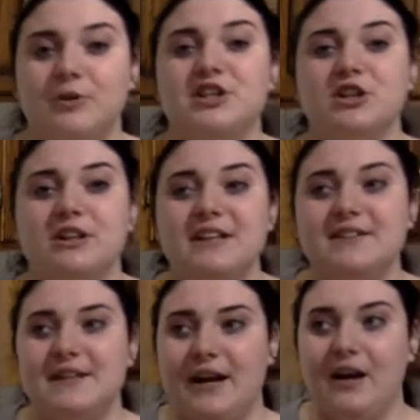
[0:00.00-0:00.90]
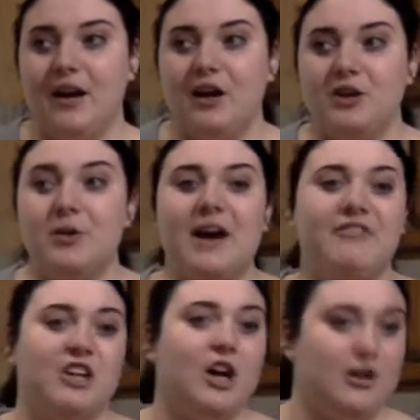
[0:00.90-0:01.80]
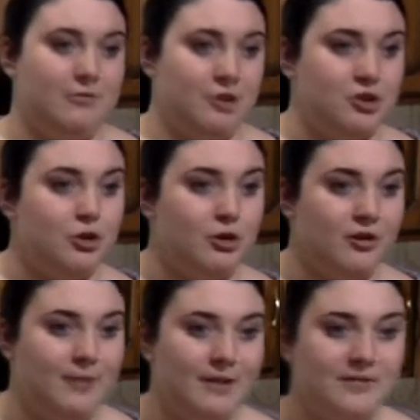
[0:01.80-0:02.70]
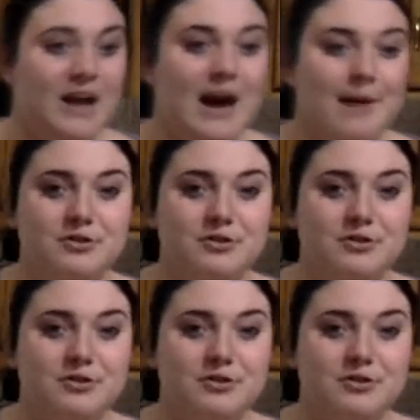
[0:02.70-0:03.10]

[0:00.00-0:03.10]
When you're leasing, you have the car for a shorter amount of time,